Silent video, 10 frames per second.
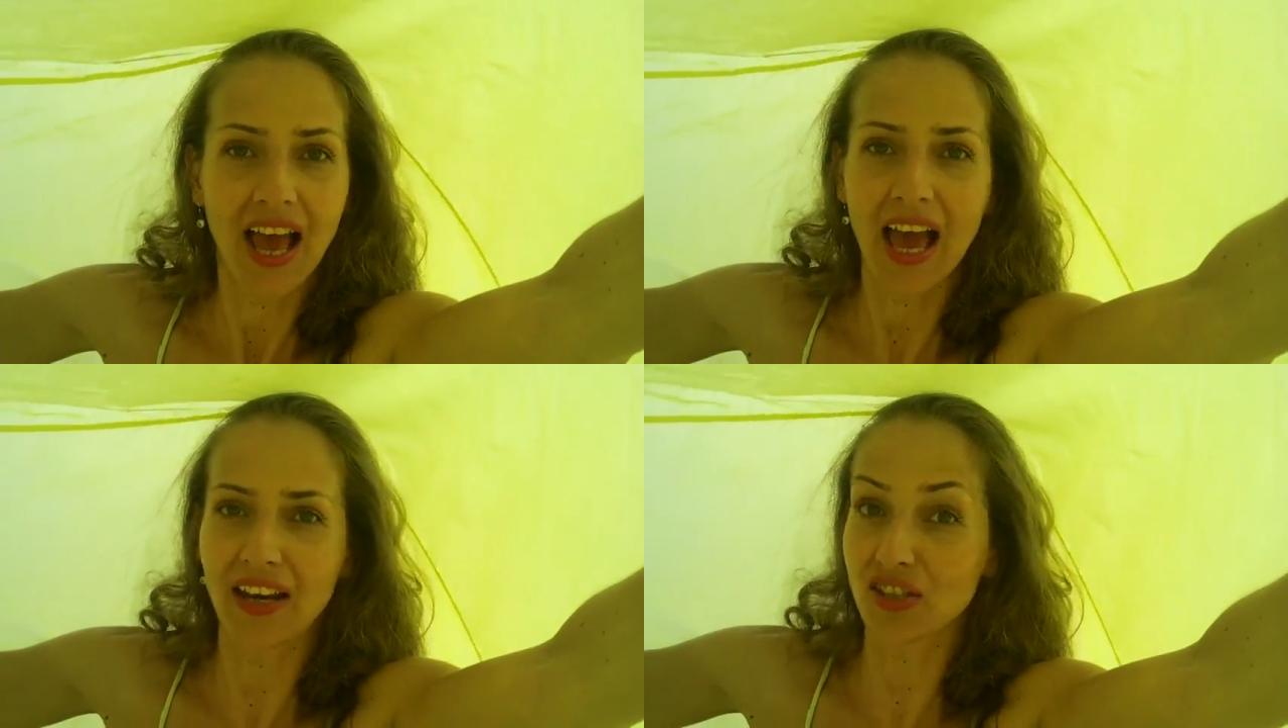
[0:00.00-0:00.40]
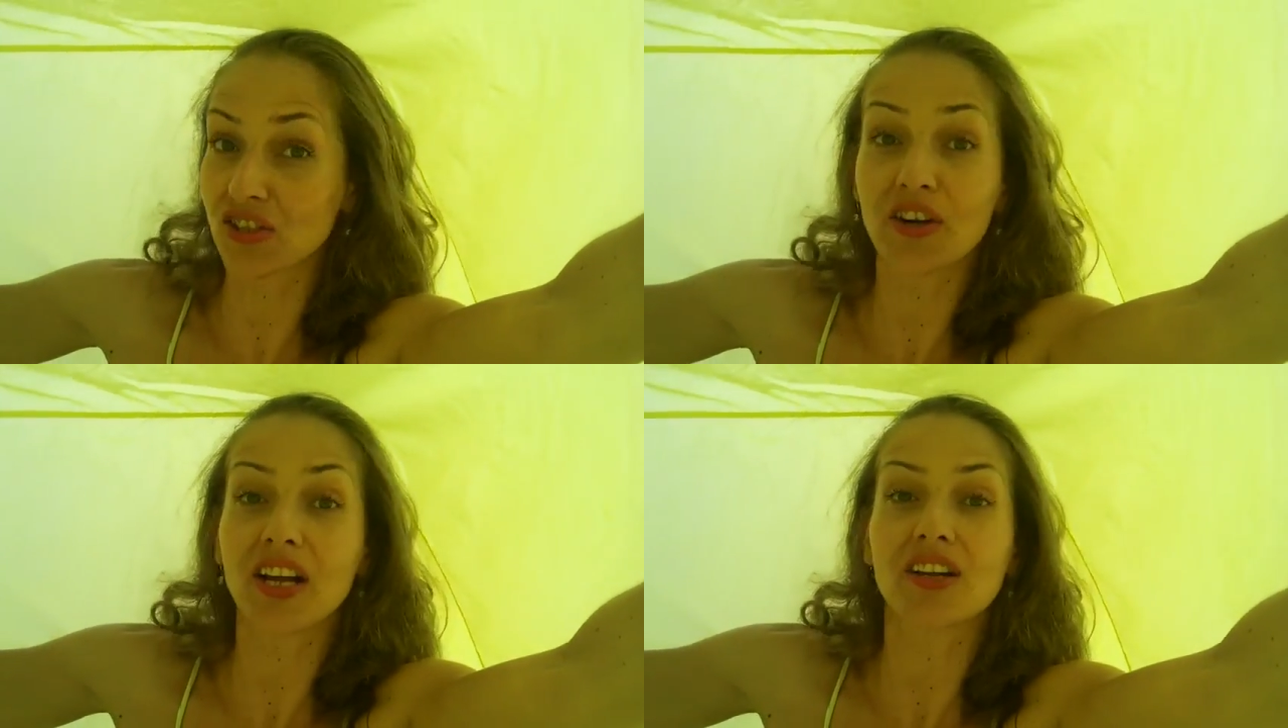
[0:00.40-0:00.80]
and
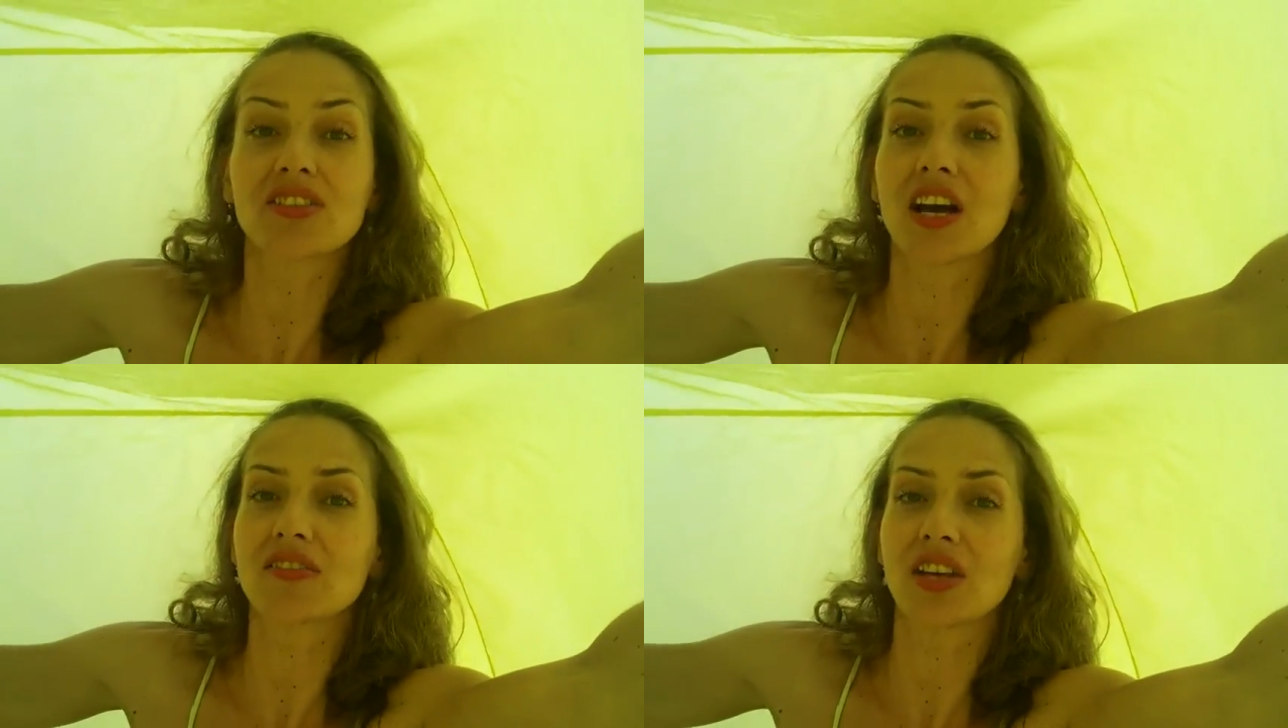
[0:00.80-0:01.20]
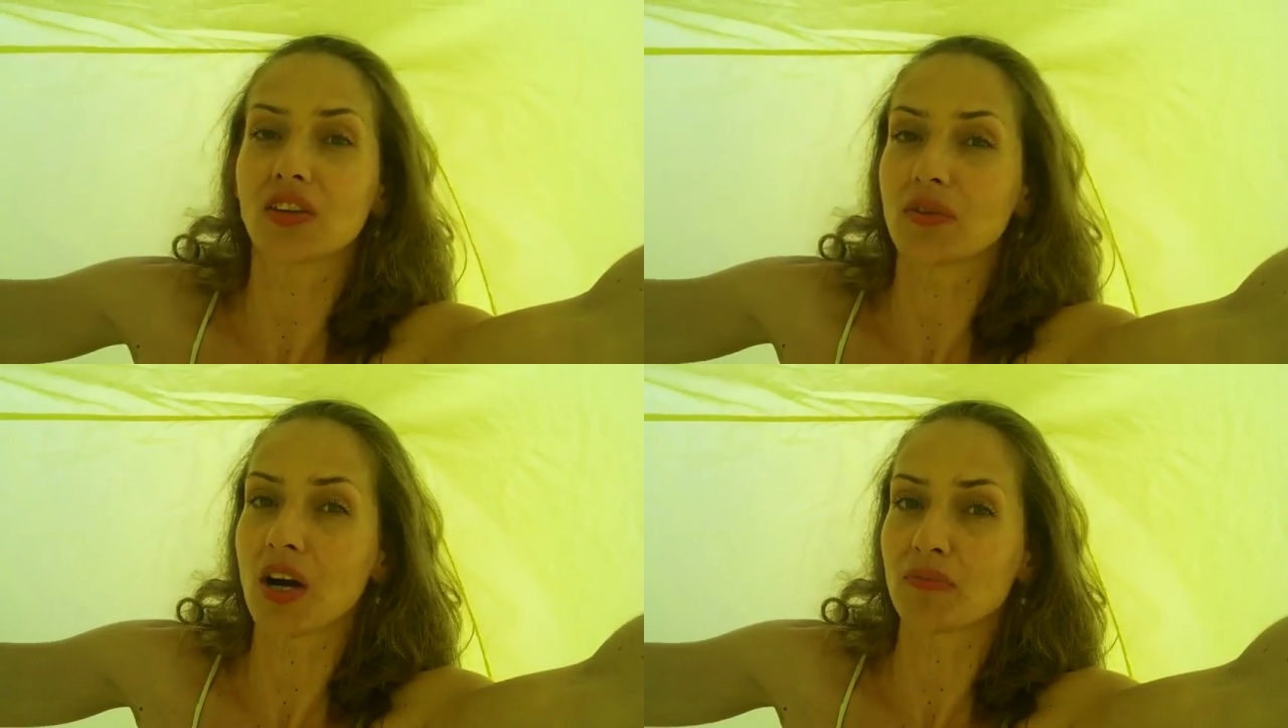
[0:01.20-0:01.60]
asserting ourselves at
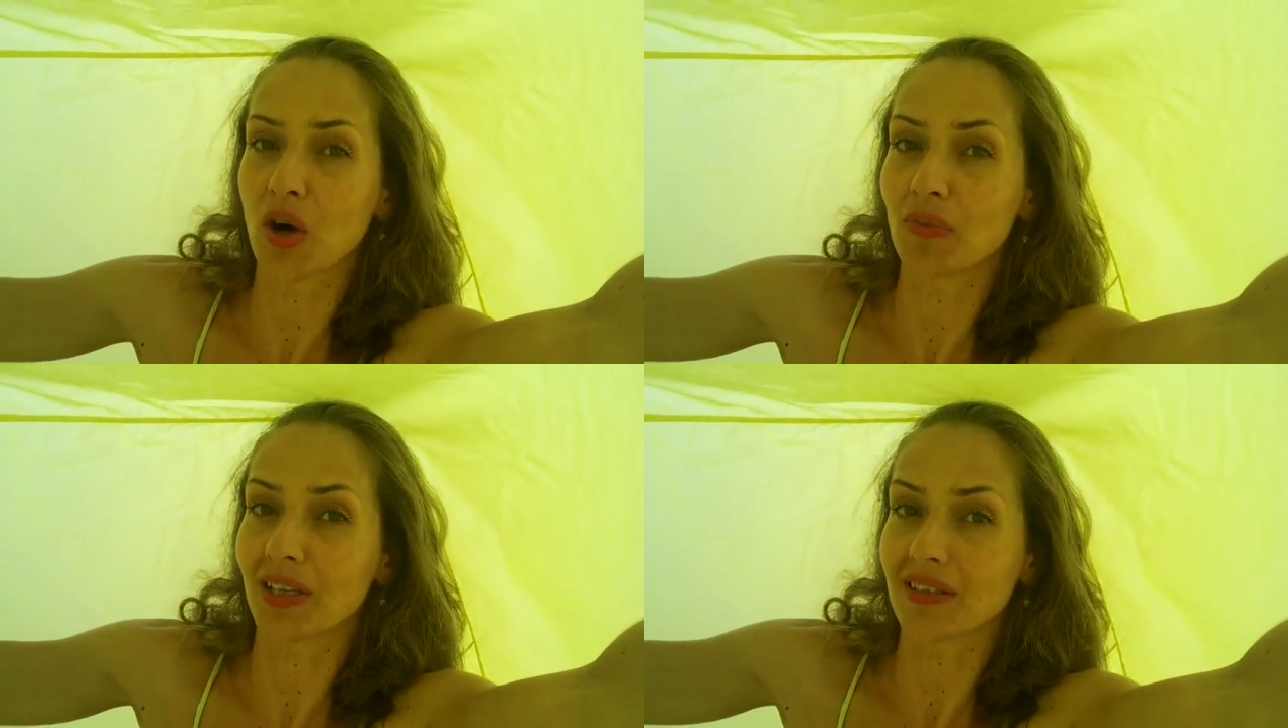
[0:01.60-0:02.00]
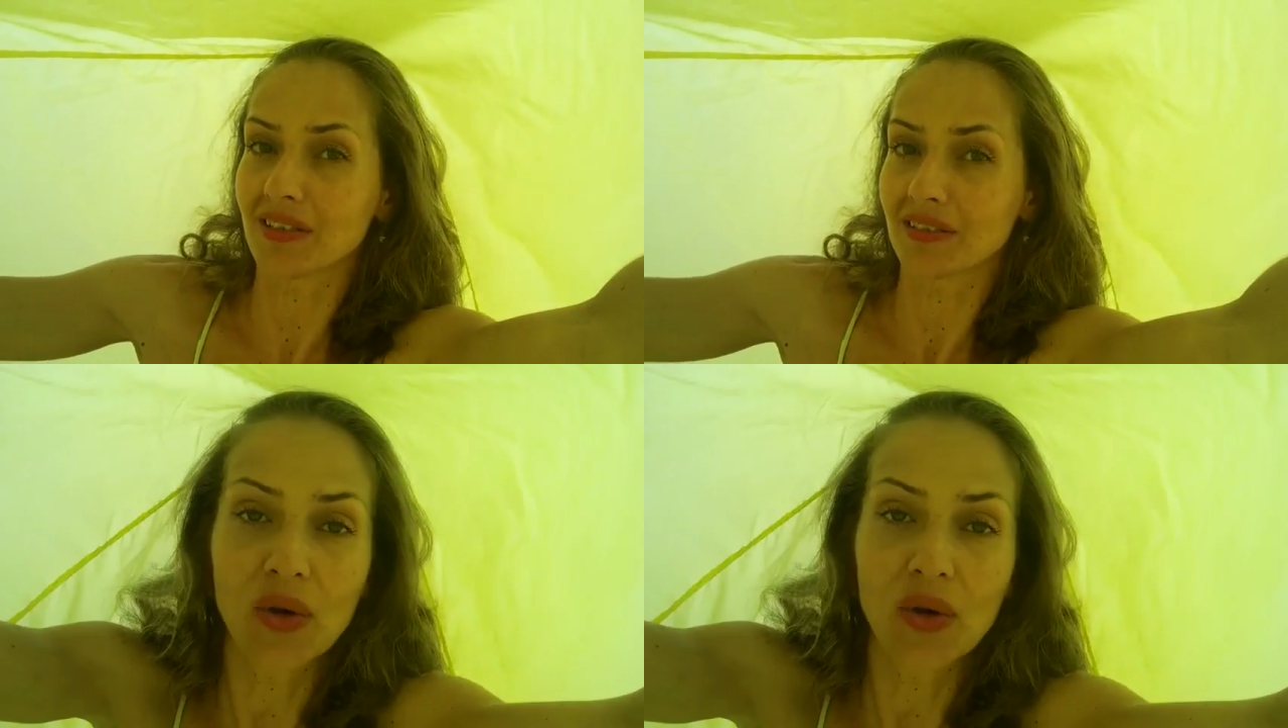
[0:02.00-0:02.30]
the wrong moment.